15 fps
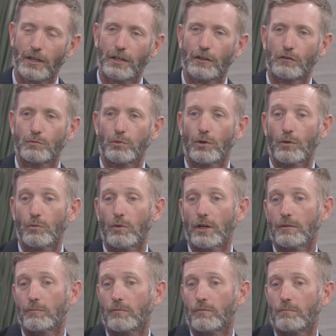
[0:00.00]
and explore
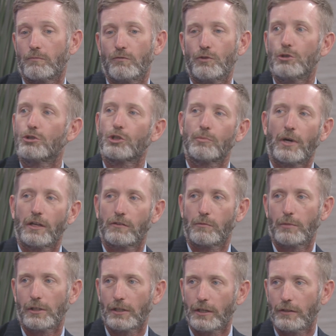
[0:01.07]
what future
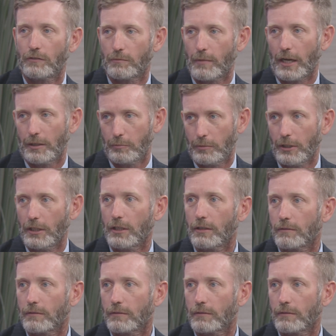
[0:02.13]
possibilities might be.